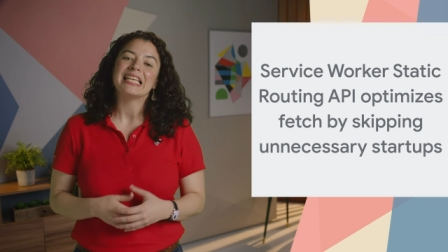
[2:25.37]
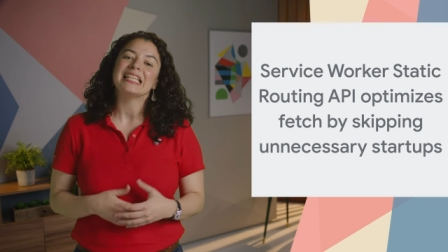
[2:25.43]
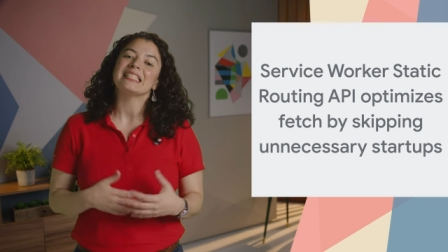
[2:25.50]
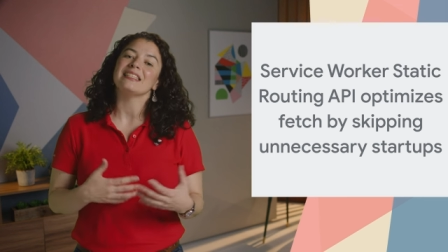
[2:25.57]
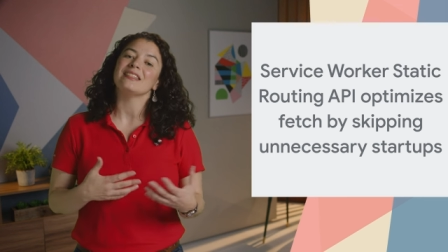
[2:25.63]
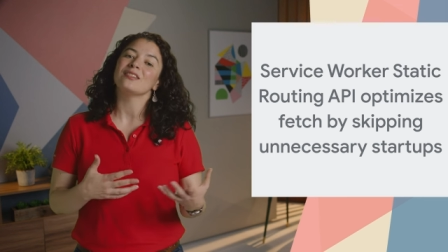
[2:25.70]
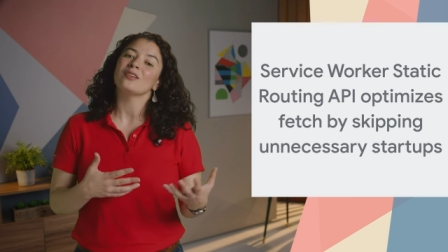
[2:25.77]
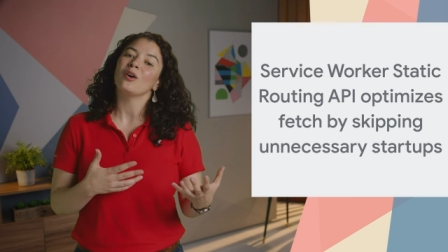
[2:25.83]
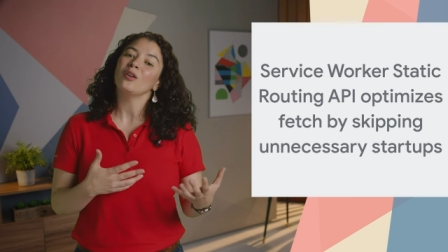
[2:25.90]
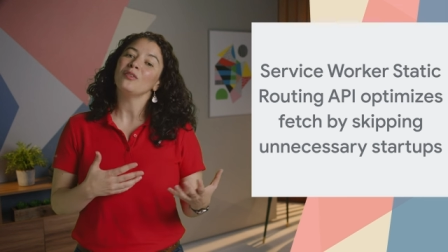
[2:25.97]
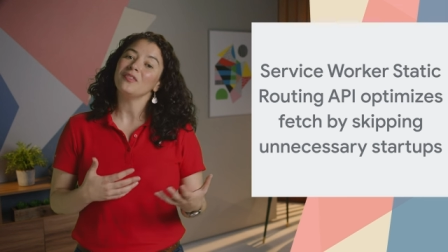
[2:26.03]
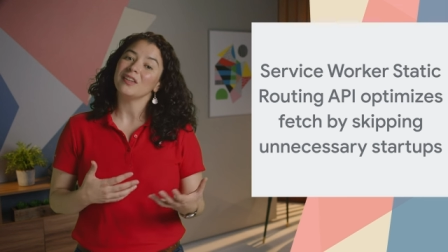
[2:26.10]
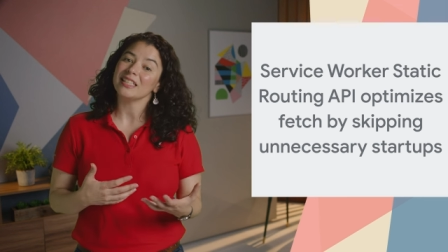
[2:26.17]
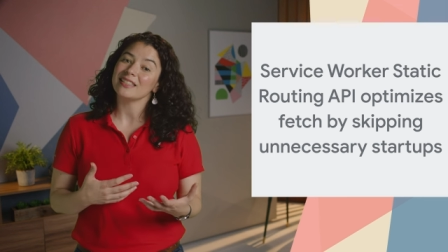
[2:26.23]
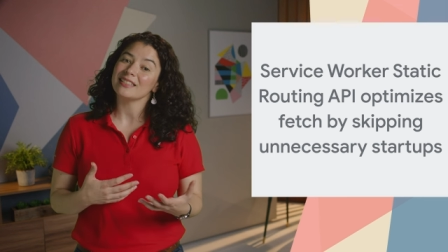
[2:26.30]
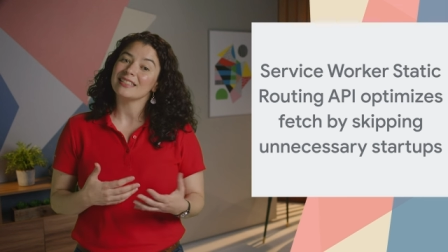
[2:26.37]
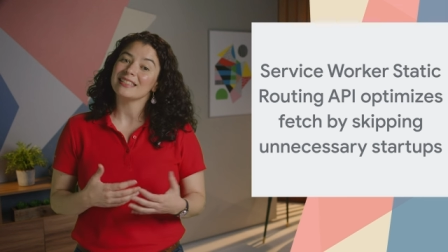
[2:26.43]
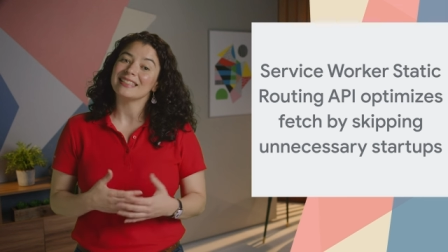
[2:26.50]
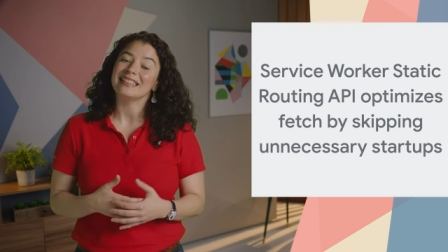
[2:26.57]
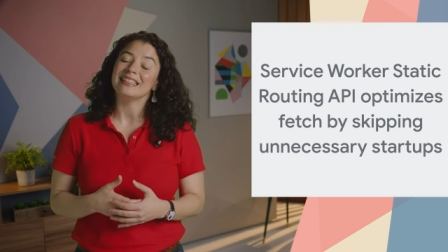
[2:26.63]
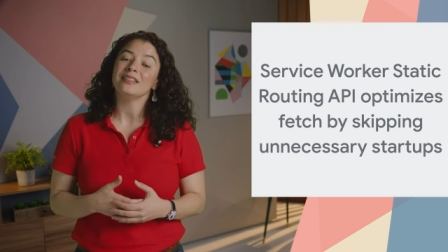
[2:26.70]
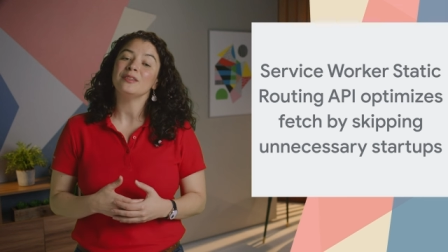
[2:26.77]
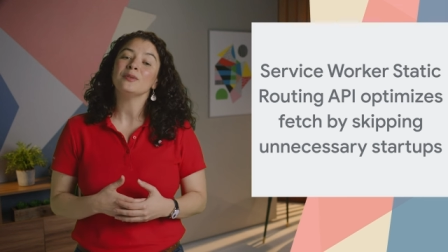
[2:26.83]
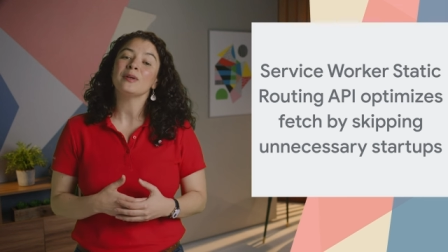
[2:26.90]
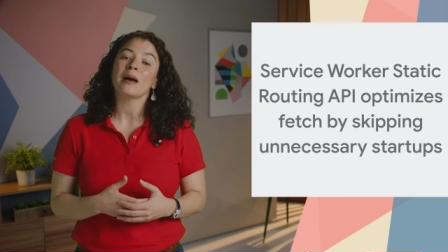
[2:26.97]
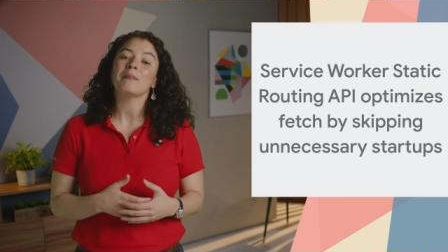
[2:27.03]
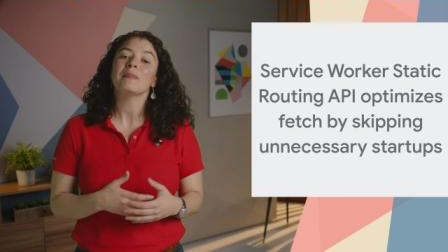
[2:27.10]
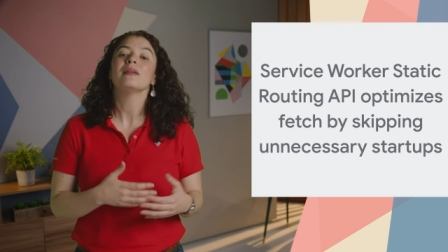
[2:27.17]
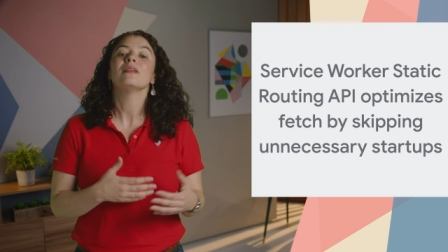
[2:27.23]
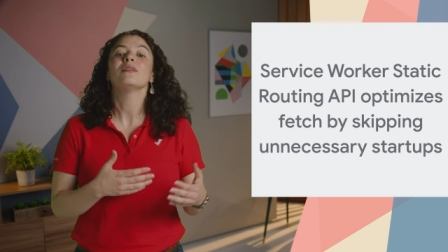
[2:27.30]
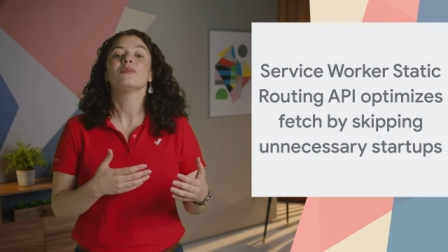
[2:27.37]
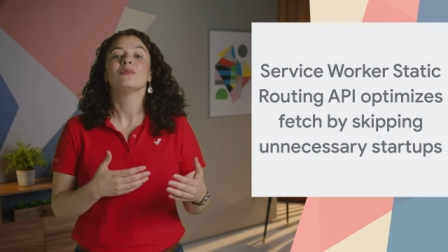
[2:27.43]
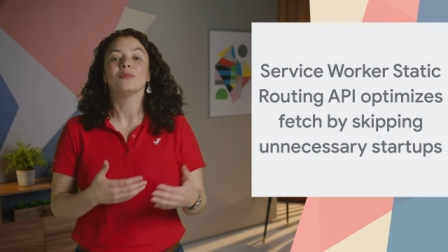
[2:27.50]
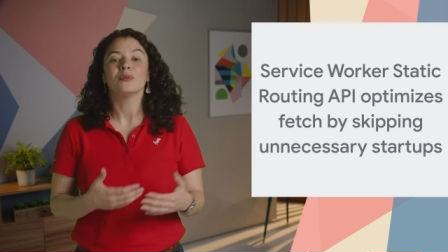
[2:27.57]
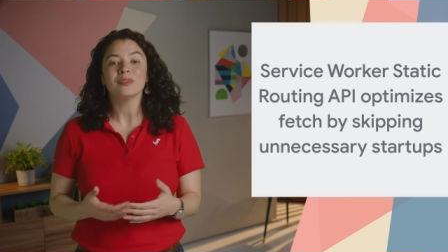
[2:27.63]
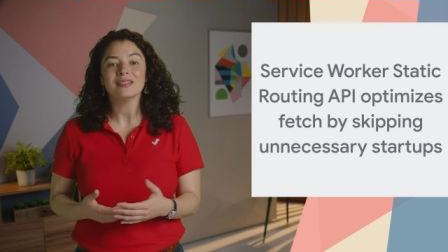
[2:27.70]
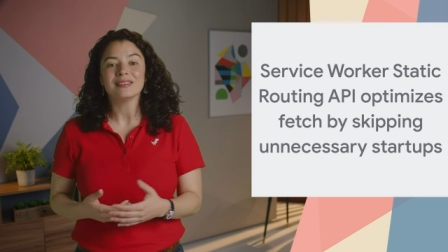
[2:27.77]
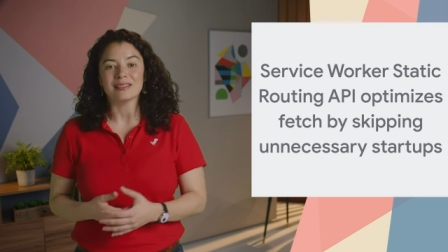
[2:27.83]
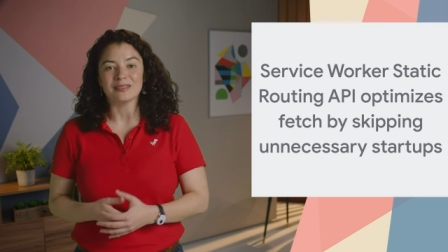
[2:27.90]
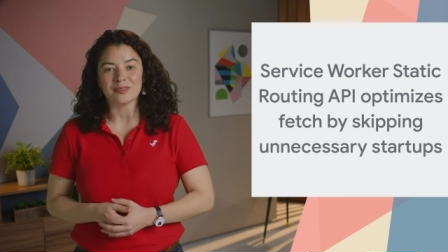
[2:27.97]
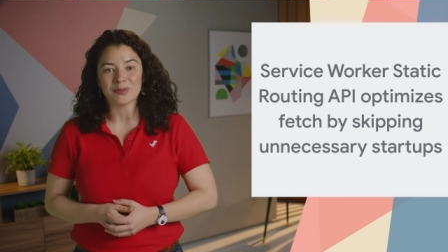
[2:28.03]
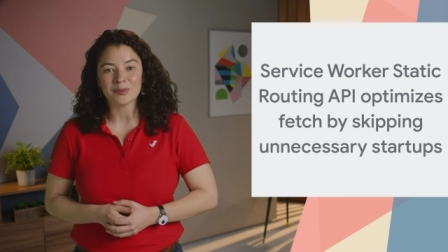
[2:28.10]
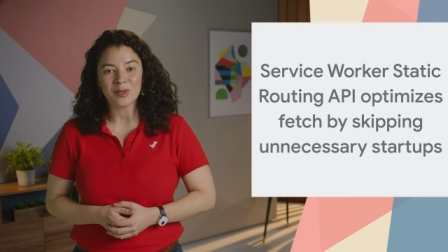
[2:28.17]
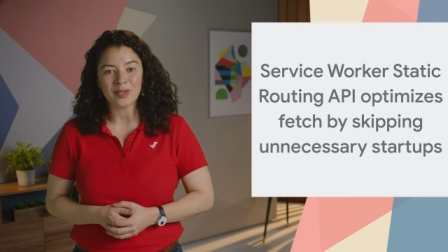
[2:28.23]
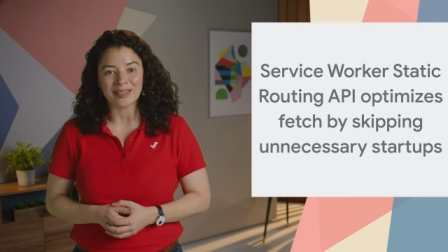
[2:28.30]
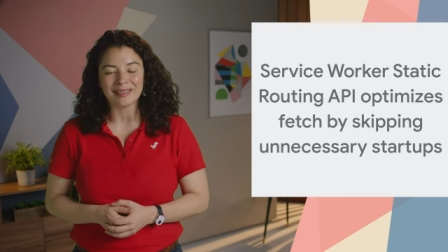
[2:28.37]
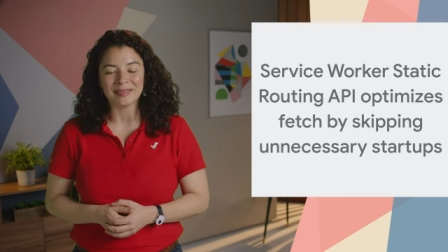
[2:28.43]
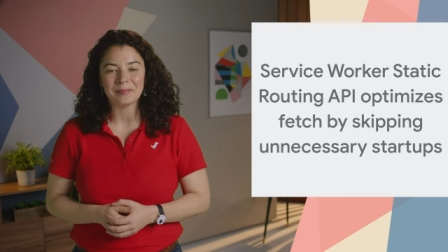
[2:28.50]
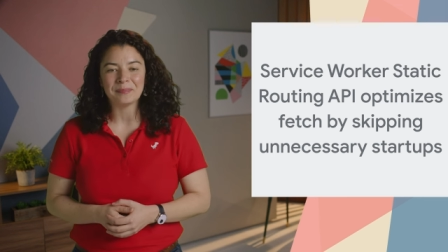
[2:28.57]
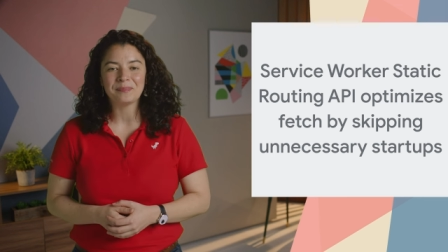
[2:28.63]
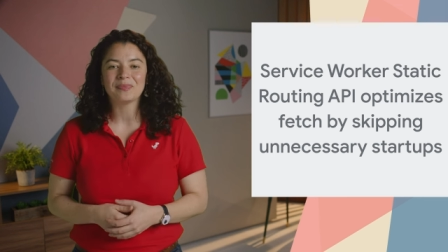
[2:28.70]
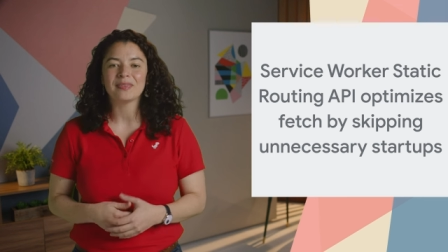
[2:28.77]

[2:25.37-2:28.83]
Since all fetches need to happen through the service worker,